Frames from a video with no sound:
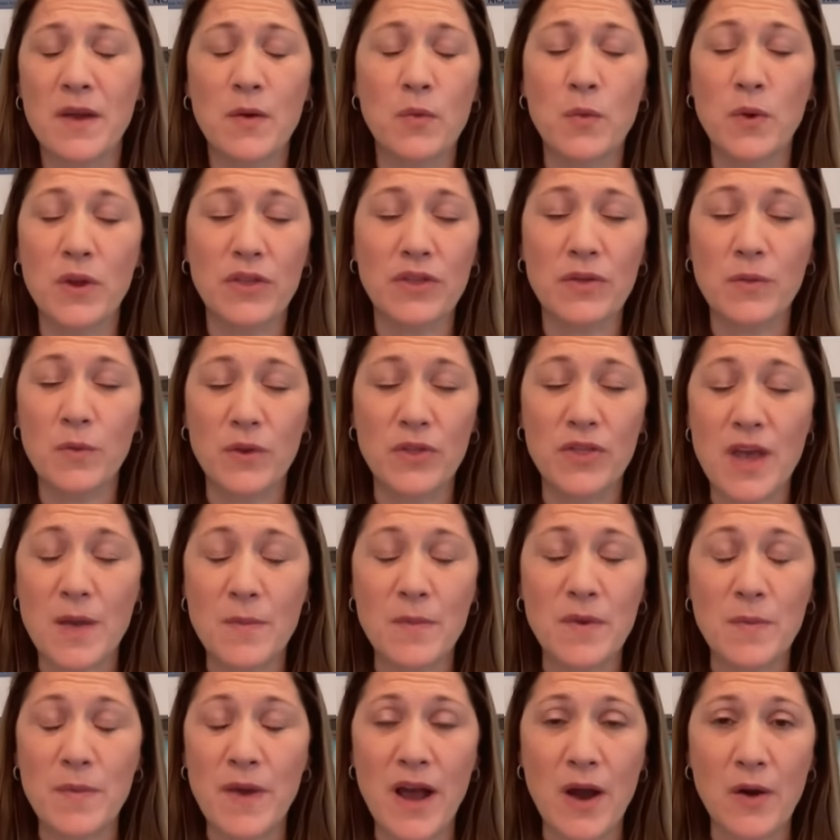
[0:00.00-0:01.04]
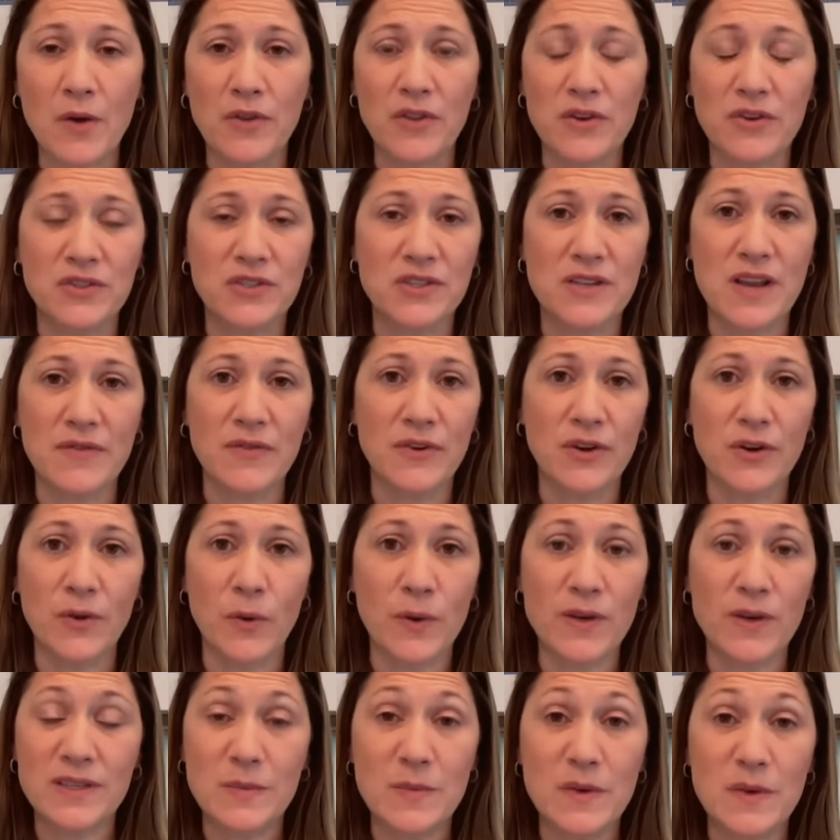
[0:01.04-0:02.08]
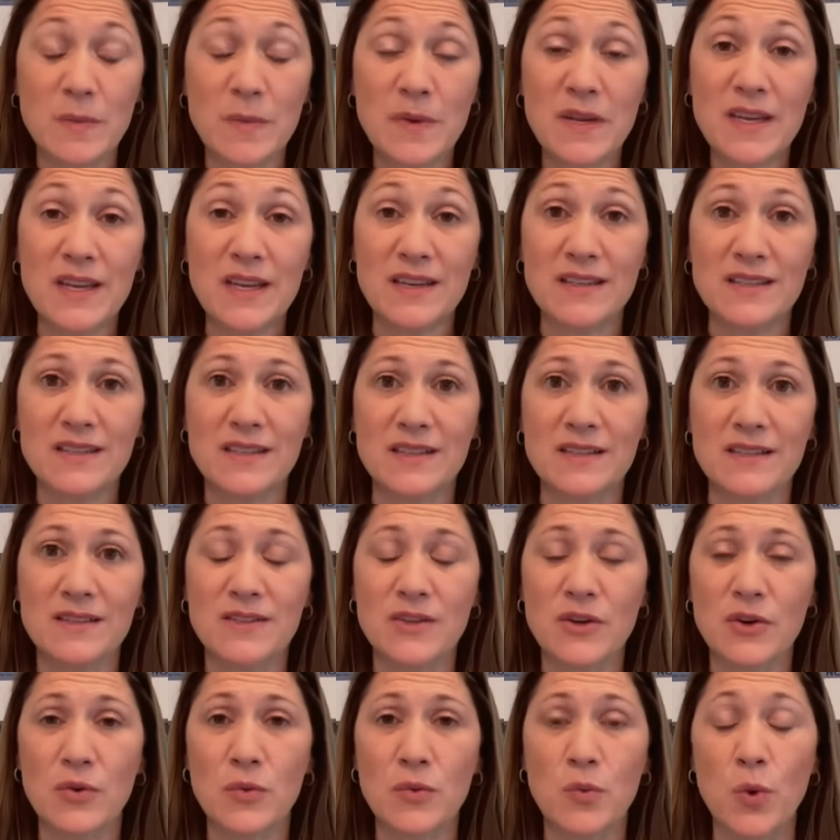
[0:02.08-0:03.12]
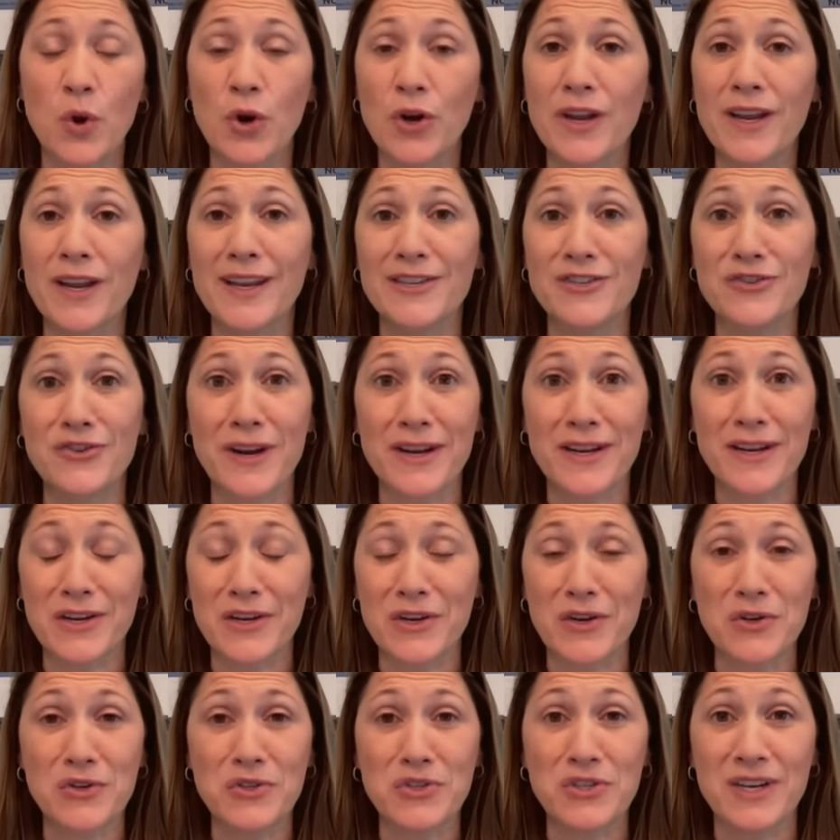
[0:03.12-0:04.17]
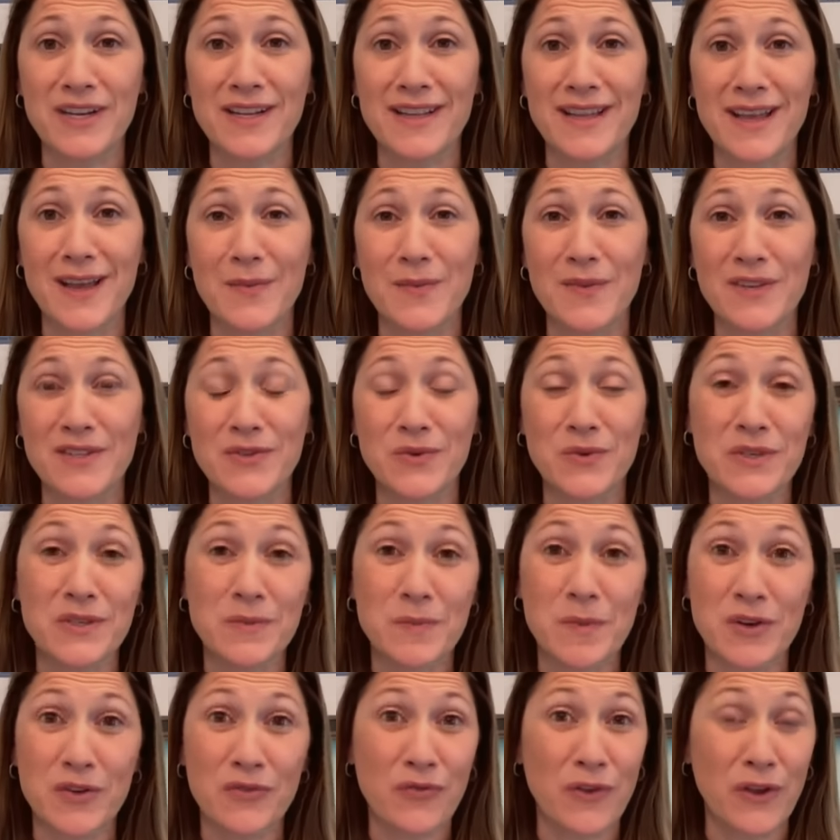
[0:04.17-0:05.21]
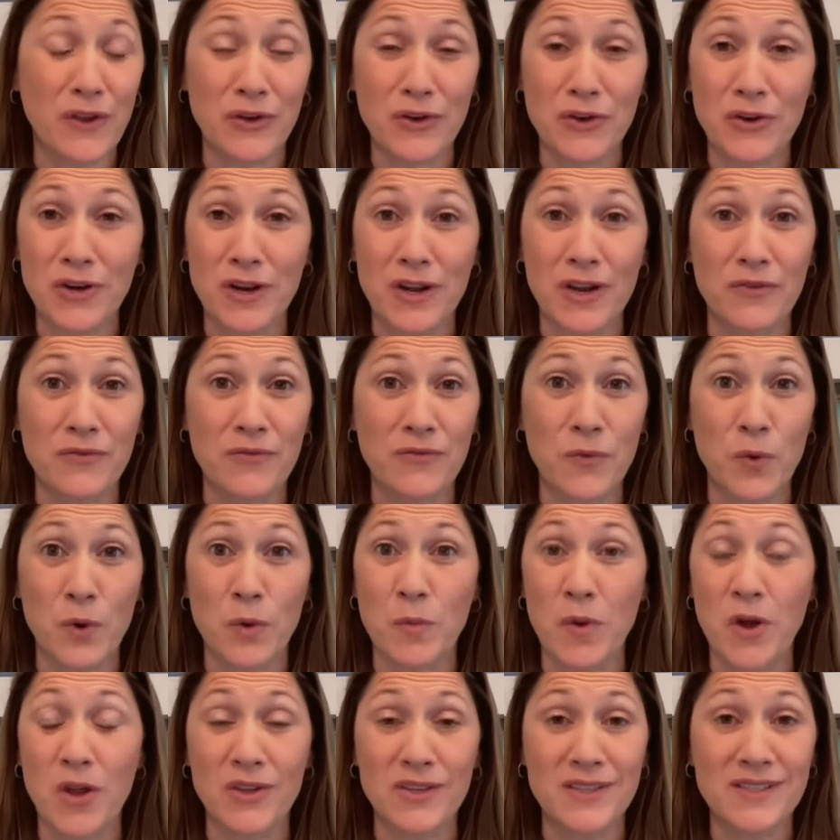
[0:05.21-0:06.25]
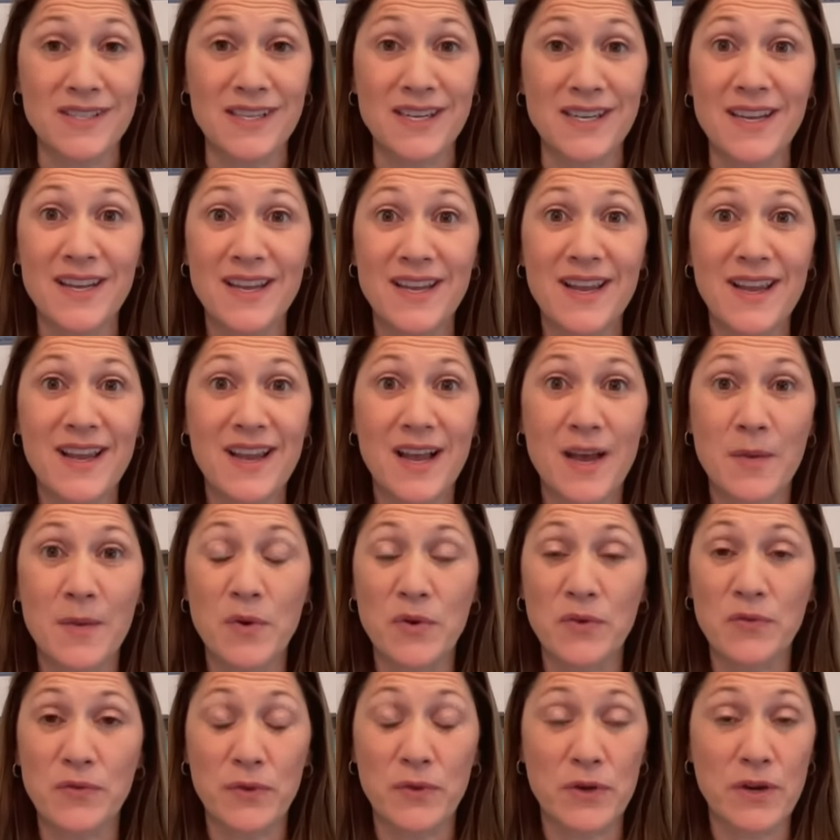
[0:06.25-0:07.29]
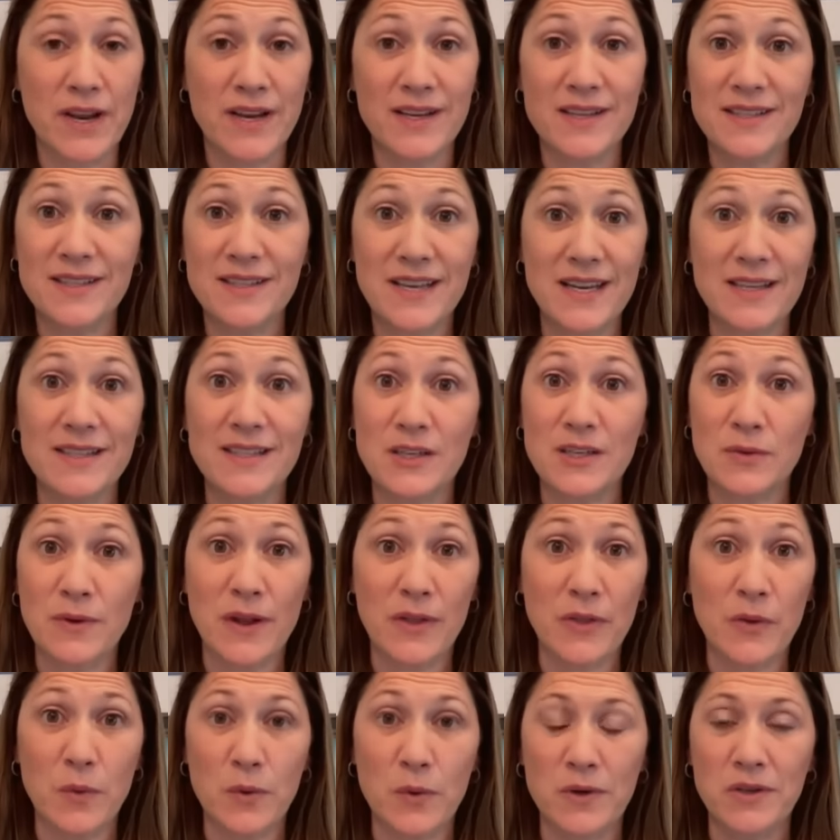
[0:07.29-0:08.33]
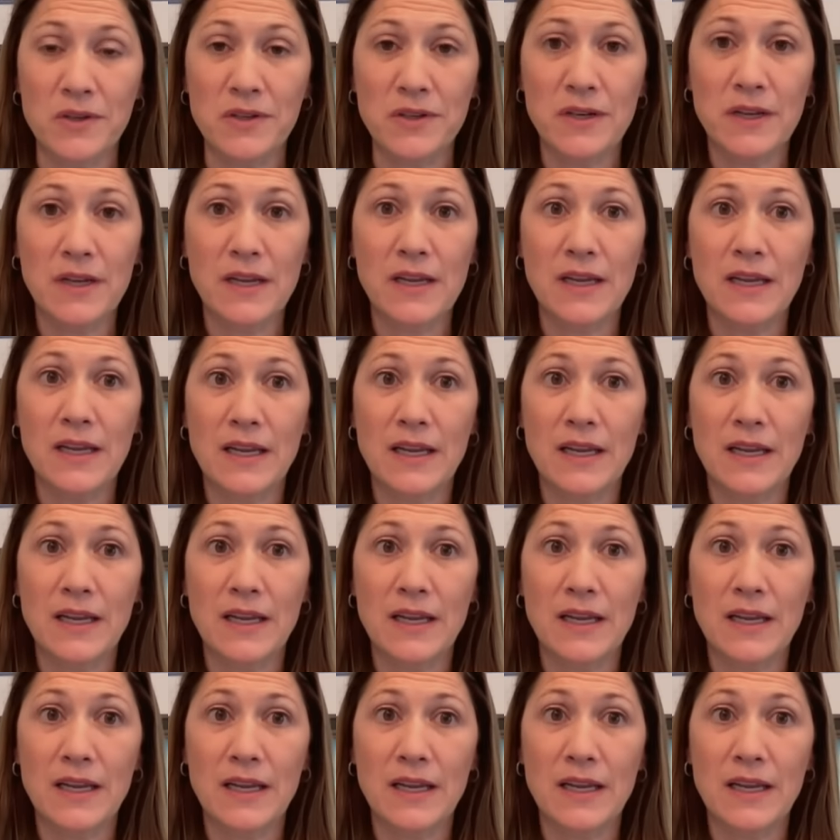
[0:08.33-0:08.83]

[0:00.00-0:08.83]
with them in power, there's never going to be peace. And so working and trying to negotiate them has always been a failure of foreign policy, both for the United States and around the world.